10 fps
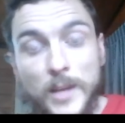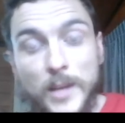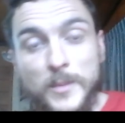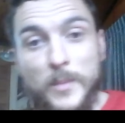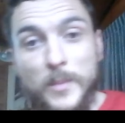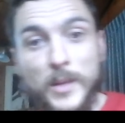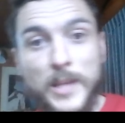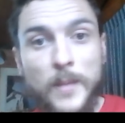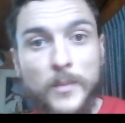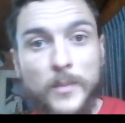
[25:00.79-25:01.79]
has been picked
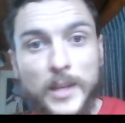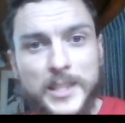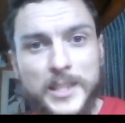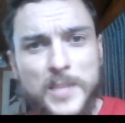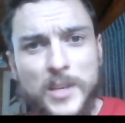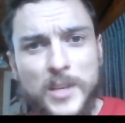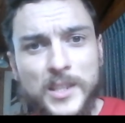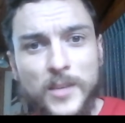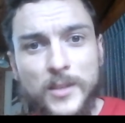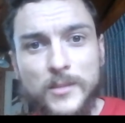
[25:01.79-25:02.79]
up, like a CBS
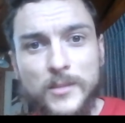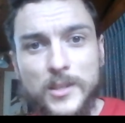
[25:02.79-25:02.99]
series, which is